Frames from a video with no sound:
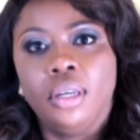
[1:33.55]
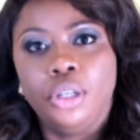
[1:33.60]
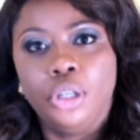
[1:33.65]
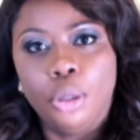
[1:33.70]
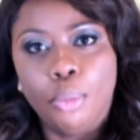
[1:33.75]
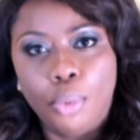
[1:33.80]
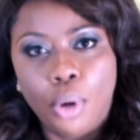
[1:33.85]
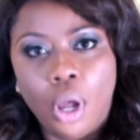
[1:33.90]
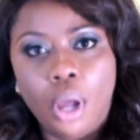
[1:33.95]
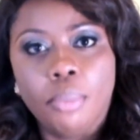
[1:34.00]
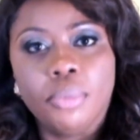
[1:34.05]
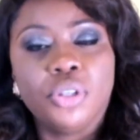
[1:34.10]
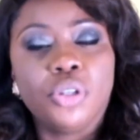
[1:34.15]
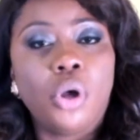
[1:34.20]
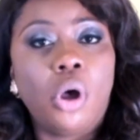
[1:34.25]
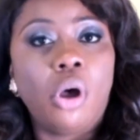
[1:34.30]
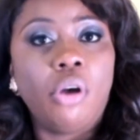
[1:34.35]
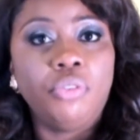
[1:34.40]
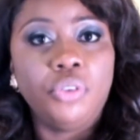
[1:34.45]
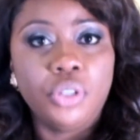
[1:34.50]
your mom is
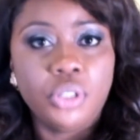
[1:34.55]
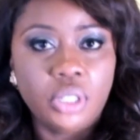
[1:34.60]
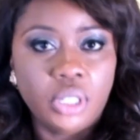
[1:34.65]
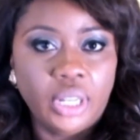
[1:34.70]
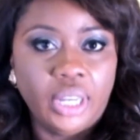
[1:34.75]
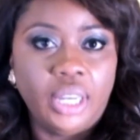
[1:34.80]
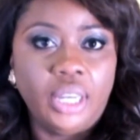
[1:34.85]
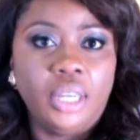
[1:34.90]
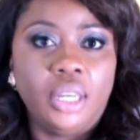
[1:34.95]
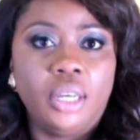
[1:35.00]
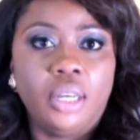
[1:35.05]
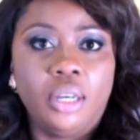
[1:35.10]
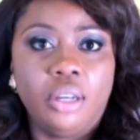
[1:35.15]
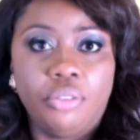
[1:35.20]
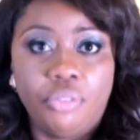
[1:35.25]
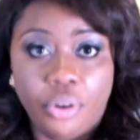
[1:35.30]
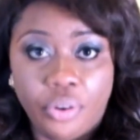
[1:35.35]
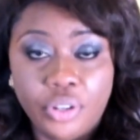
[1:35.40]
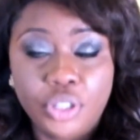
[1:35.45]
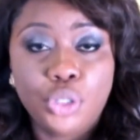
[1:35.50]
obviously a
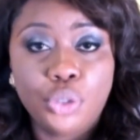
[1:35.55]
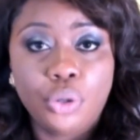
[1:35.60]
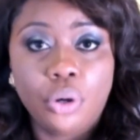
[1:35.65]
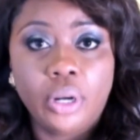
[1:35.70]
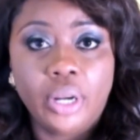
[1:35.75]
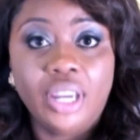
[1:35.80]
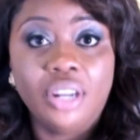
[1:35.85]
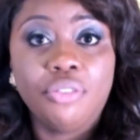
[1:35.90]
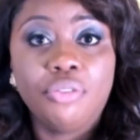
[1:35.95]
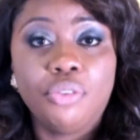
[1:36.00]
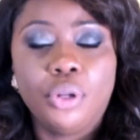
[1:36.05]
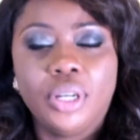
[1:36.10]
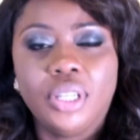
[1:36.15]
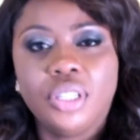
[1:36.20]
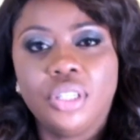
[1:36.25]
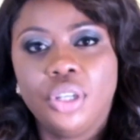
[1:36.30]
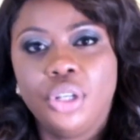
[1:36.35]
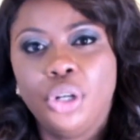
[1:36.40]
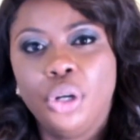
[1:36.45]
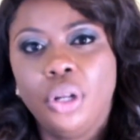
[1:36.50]
very strong
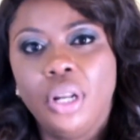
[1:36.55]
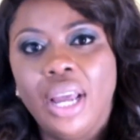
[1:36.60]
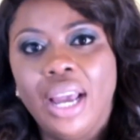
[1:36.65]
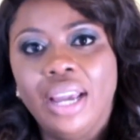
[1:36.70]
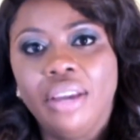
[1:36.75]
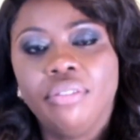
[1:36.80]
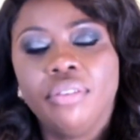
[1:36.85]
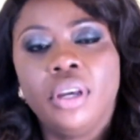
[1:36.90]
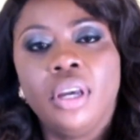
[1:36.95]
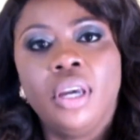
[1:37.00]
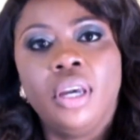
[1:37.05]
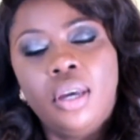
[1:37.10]
influence in your life.